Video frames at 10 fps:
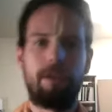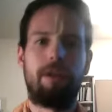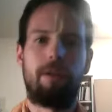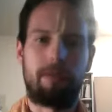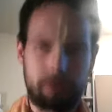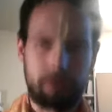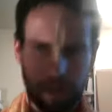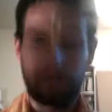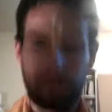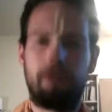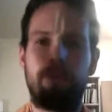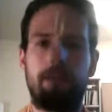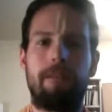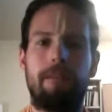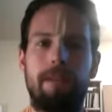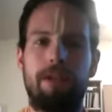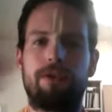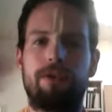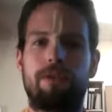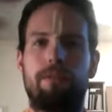and over time the human populations